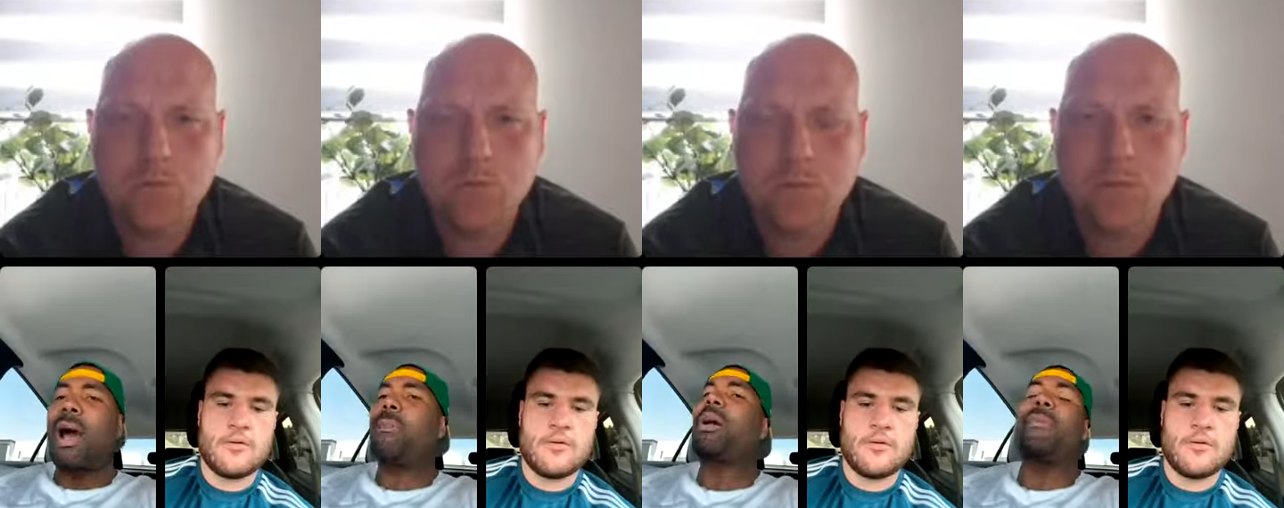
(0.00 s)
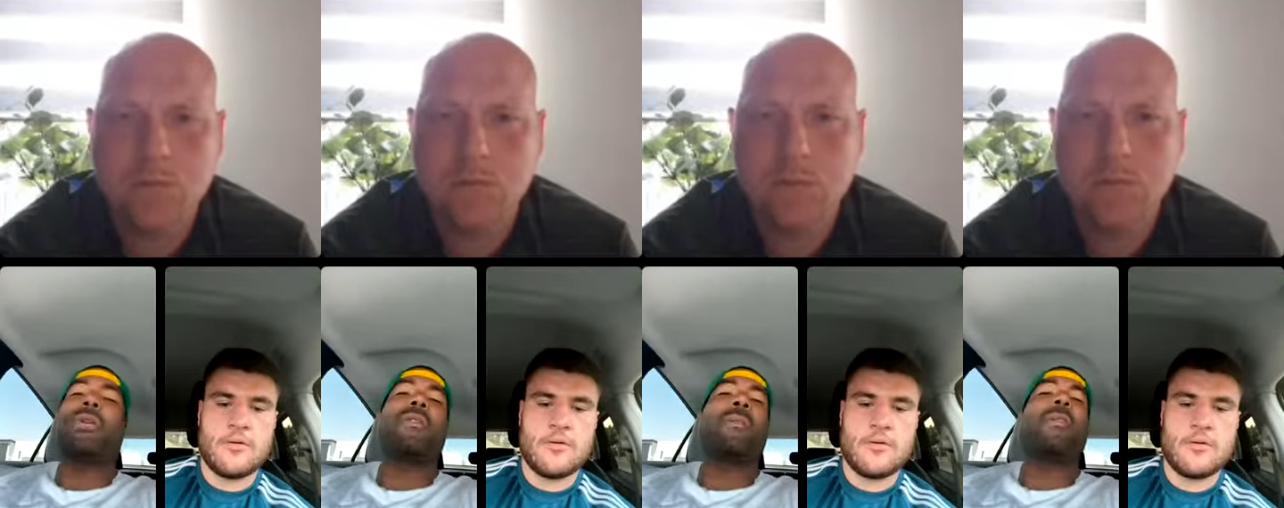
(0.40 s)
Speaker 1: I'm coming
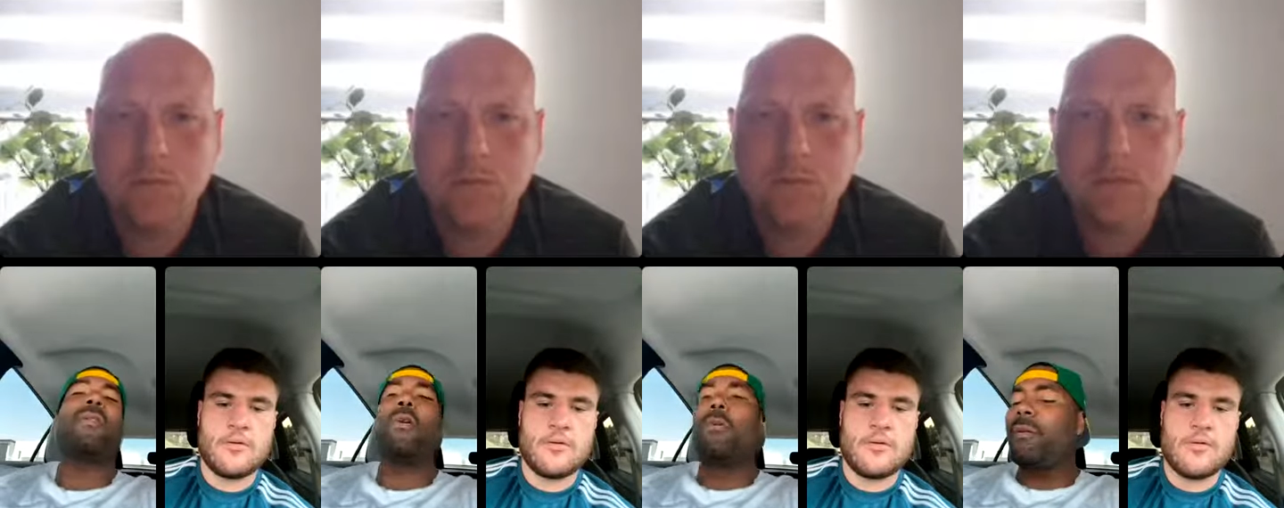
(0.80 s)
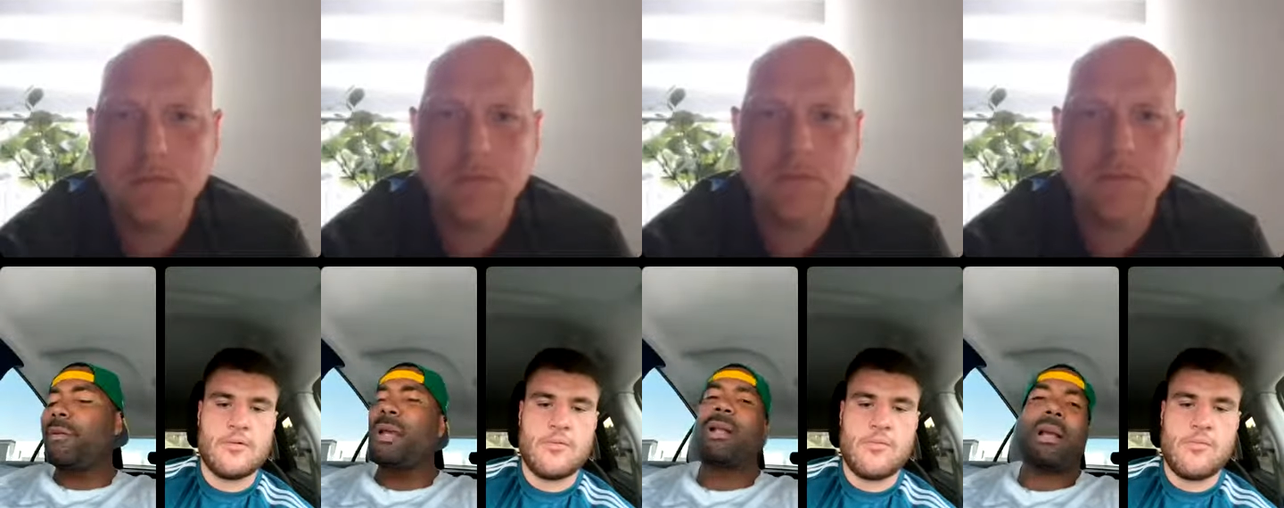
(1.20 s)
over before we even
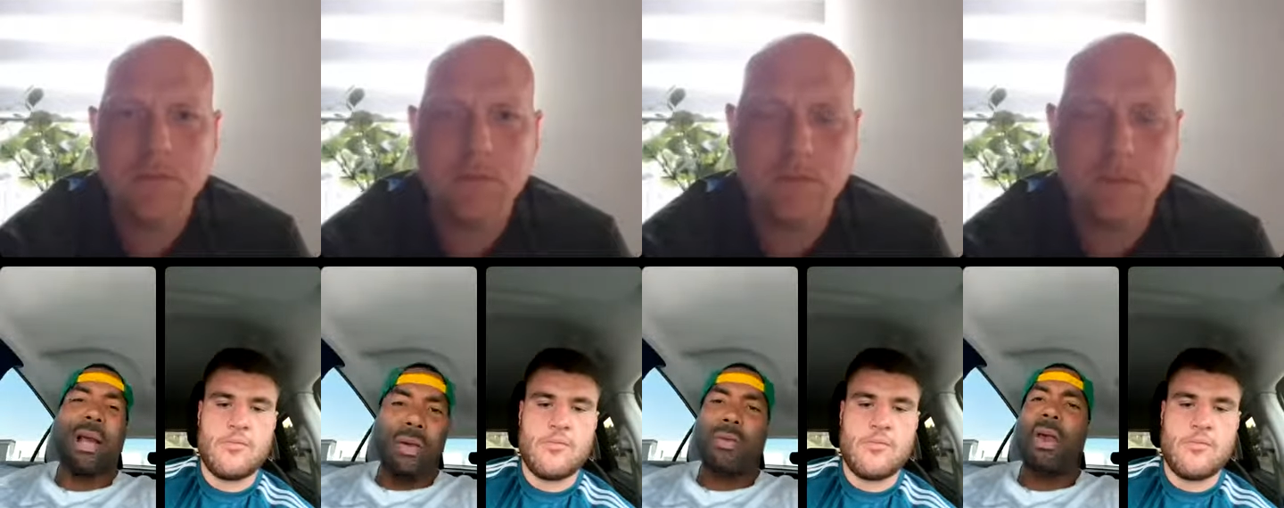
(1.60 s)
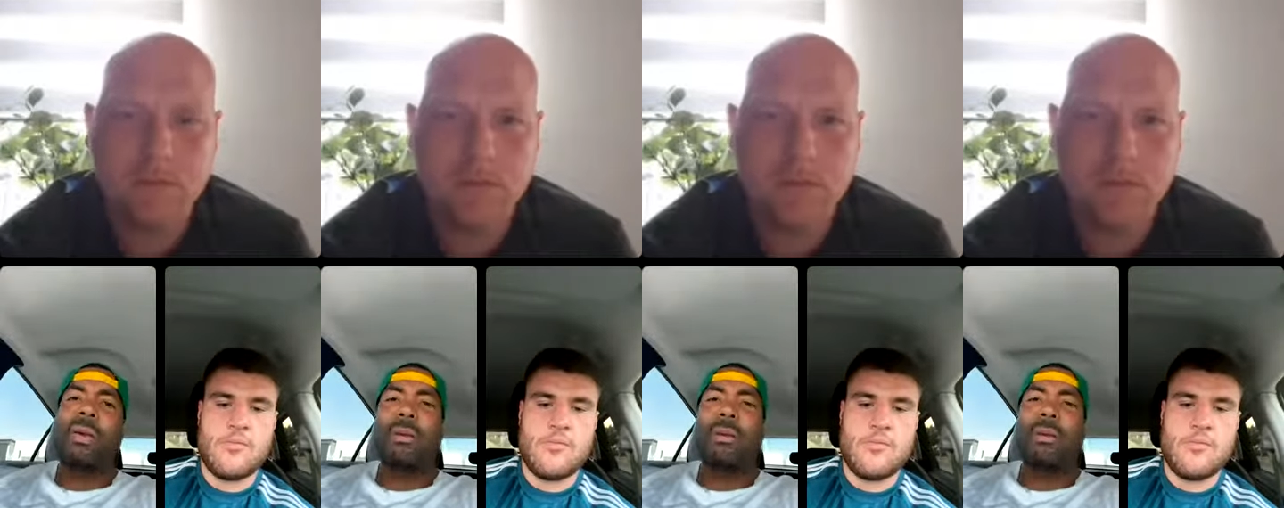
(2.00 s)
sign a contract.